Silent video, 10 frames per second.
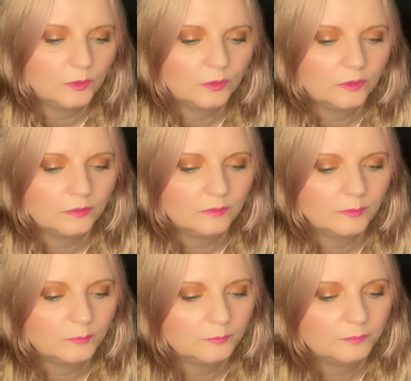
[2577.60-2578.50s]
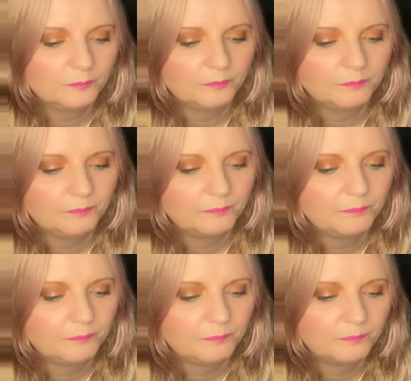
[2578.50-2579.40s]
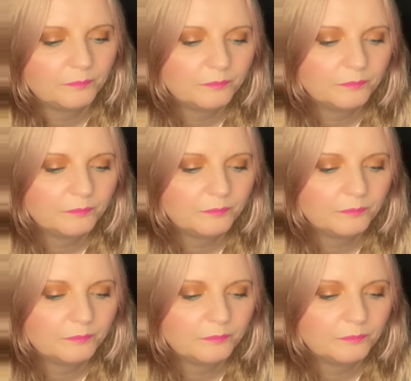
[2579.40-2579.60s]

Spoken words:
[no speech]